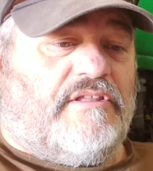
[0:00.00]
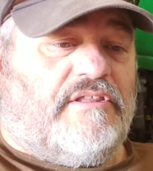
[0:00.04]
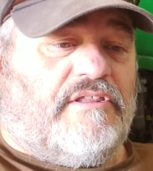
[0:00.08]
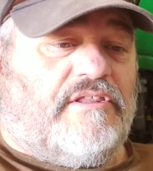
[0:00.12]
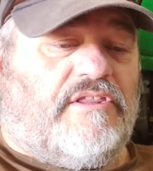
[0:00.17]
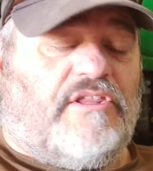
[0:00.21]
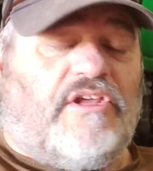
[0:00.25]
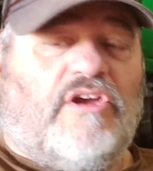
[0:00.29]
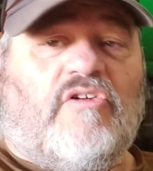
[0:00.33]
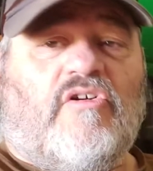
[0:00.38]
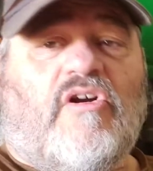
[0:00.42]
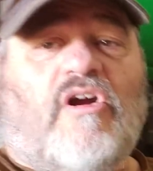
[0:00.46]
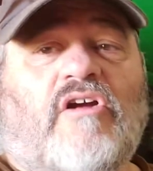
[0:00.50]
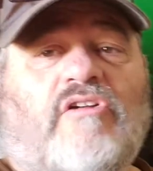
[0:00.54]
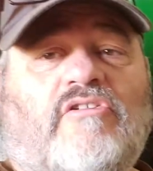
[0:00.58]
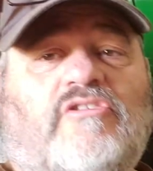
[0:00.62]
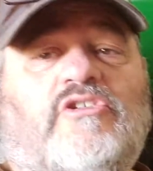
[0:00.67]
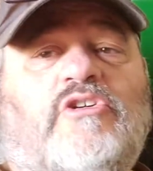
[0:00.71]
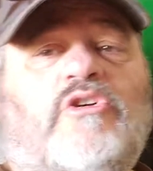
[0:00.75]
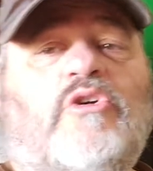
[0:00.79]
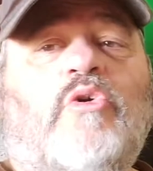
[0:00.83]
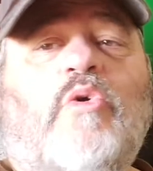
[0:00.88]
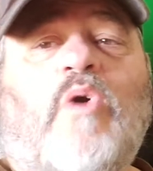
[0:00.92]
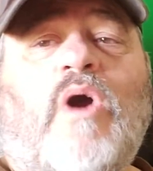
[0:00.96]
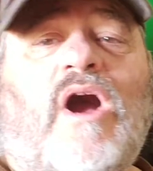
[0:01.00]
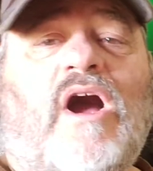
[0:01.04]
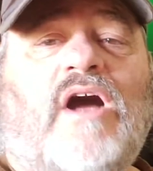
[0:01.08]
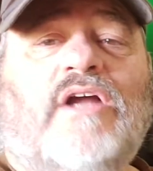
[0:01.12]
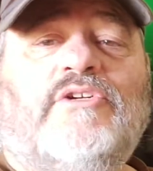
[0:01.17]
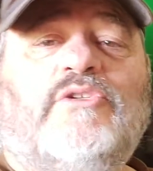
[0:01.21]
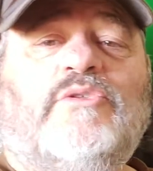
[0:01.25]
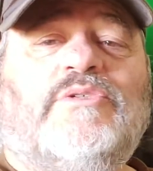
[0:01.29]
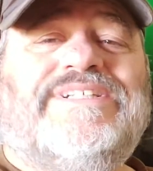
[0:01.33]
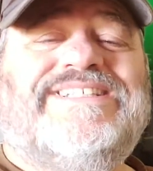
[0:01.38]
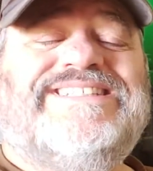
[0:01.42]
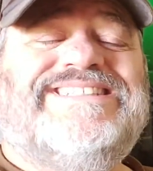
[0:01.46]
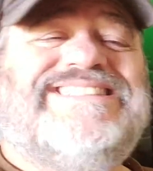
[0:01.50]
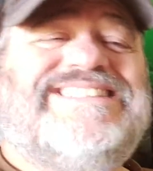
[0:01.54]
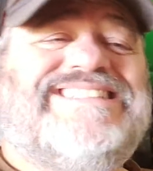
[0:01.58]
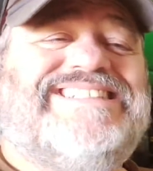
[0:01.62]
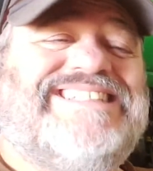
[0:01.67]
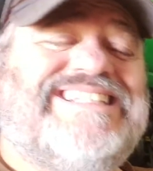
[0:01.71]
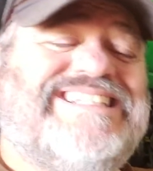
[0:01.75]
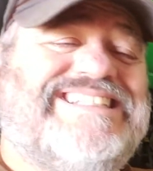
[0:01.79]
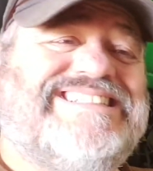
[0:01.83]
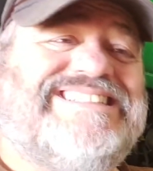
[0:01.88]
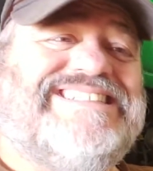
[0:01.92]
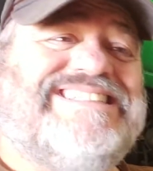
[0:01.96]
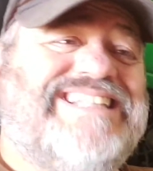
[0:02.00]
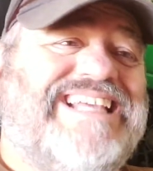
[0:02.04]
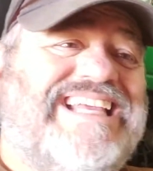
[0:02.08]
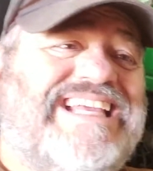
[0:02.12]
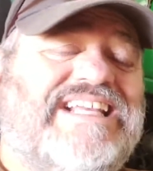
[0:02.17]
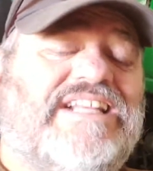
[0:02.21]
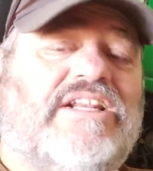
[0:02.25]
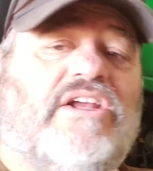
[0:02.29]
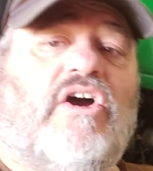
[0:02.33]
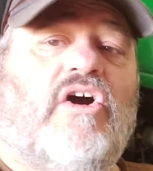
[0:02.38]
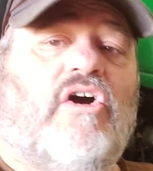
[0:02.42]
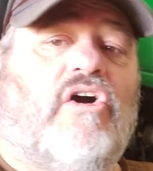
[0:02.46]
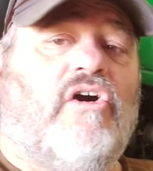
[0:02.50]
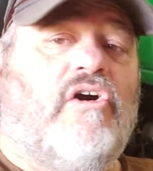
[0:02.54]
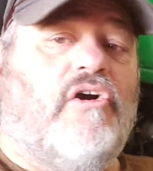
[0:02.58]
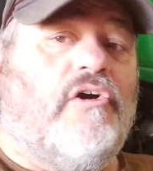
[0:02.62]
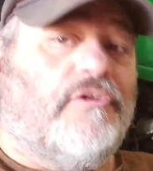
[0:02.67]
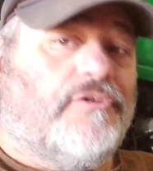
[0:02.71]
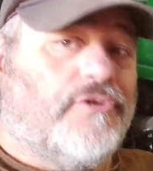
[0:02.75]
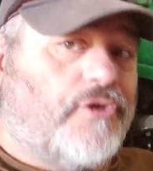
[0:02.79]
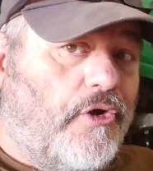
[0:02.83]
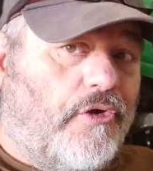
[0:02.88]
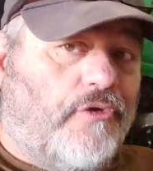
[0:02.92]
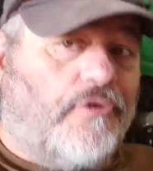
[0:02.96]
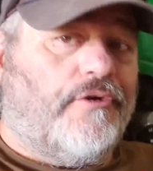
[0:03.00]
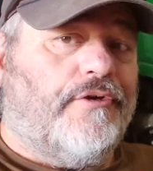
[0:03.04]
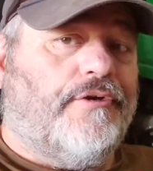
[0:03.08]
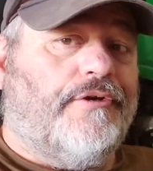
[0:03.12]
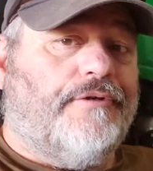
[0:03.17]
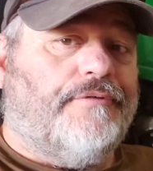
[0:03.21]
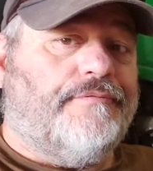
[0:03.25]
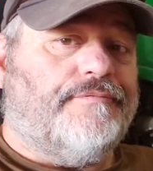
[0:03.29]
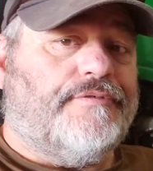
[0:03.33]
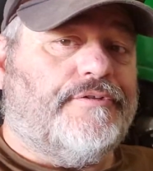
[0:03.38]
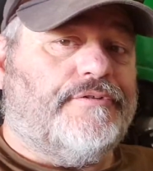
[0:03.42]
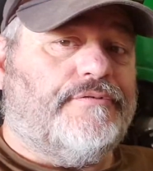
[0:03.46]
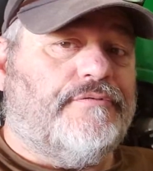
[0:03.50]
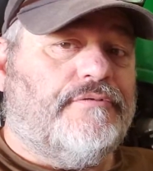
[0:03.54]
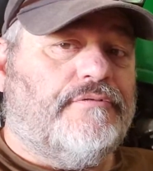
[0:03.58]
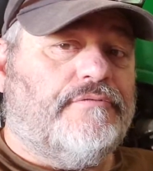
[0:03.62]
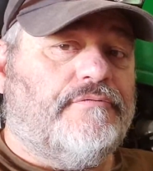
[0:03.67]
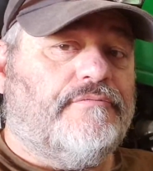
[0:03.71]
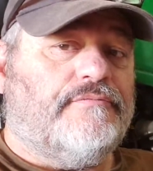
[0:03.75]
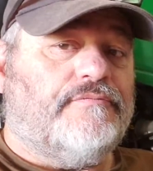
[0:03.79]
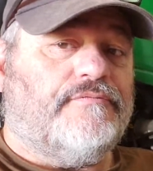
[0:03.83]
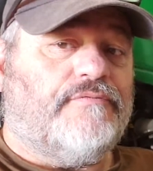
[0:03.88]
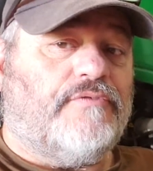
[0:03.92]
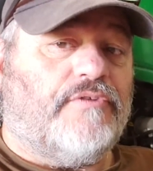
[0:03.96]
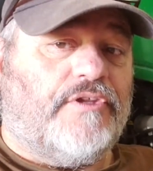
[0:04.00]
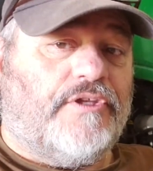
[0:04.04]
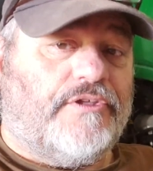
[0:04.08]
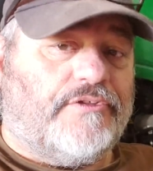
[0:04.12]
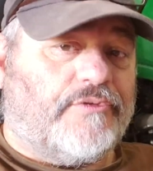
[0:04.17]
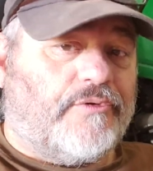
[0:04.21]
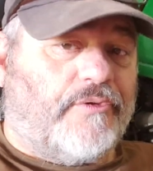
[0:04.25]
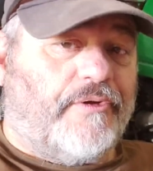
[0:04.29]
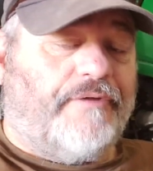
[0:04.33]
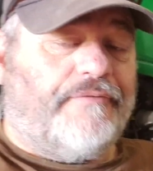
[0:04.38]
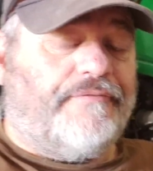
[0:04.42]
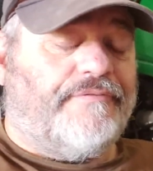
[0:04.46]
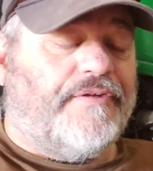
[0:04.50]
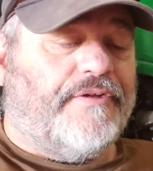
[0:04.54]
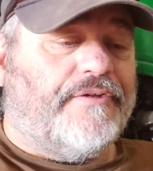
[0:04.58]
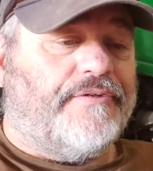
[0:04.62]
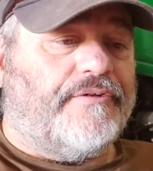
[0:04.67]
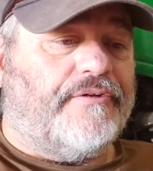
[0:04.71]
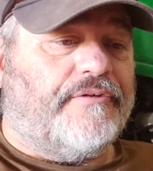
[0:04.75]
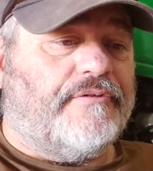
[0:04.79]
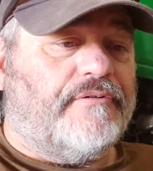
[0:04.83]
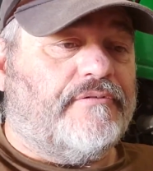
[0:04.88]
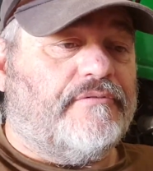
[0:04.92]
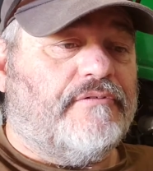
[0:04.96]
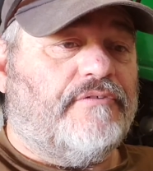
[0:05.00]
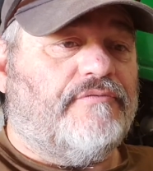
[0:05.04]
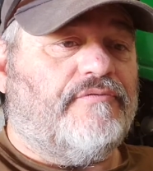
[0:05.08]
There are 216 alternatives for this oil filter.